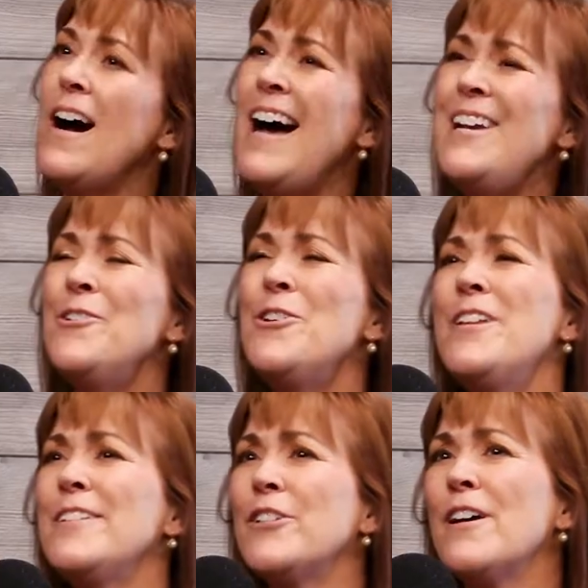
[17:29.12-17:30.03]
I don't know that
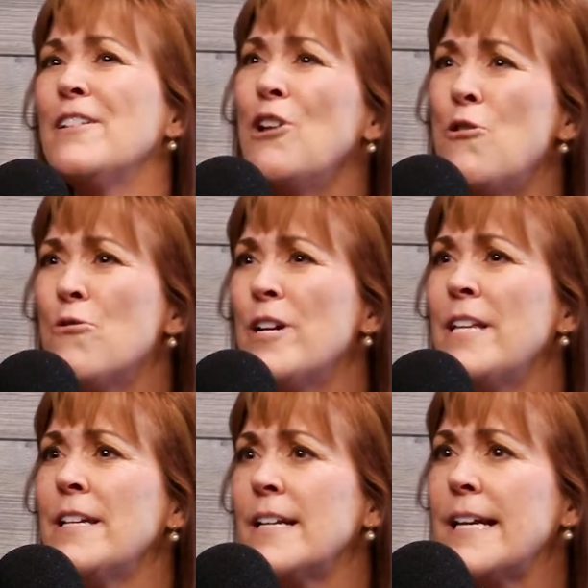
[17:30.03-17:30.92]
it's
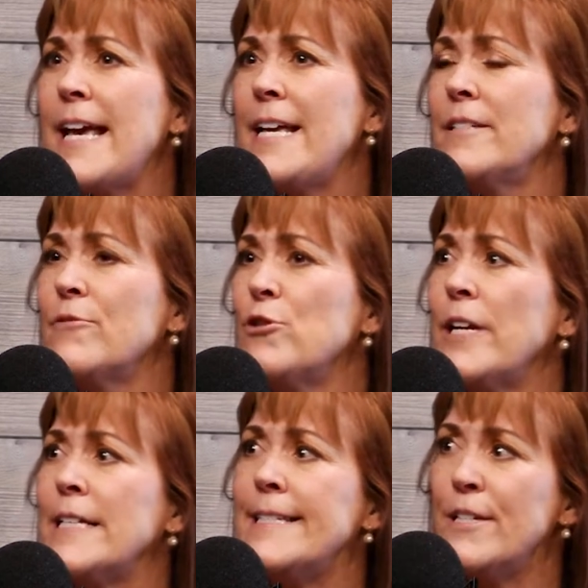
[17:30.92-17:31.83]
lowering the case of
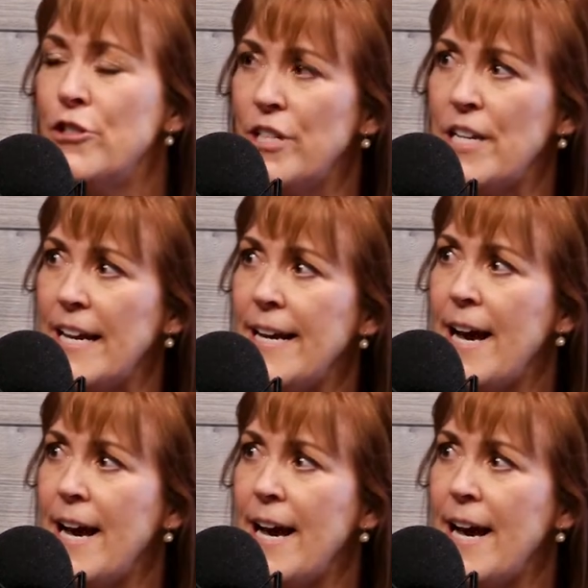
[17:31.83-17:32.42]
transitioning.